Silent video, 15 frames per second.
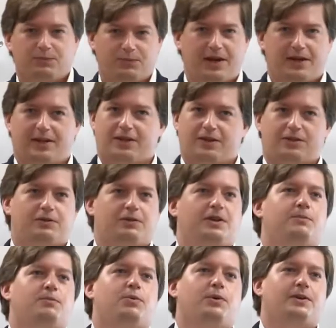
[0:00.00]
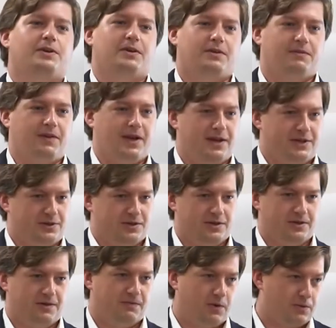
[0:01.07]
We had like a 13-point disadvantage
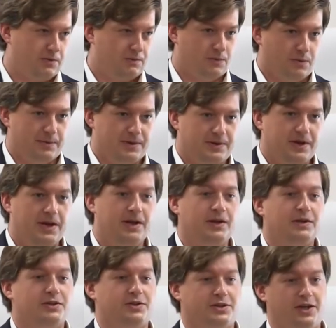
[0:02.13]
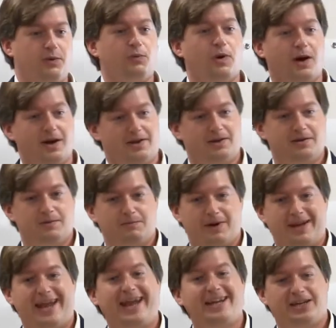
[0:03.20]
on voter enrollment. She won
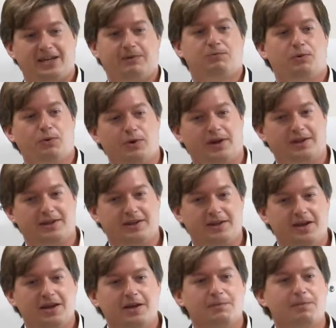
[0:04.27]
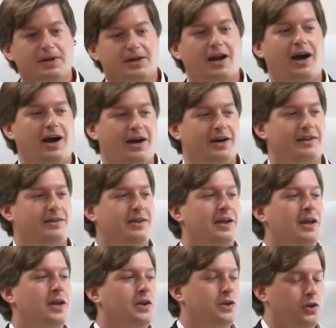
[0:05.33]
by 18 points because
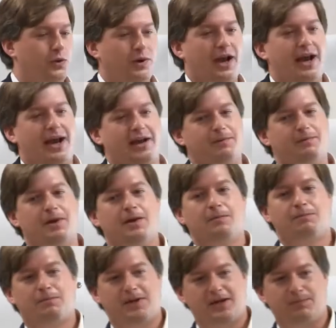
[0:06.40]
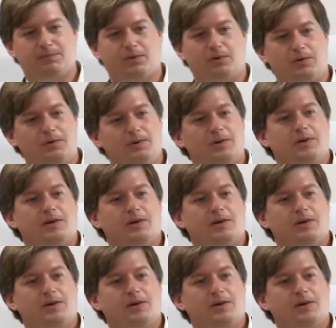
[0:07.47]
you had people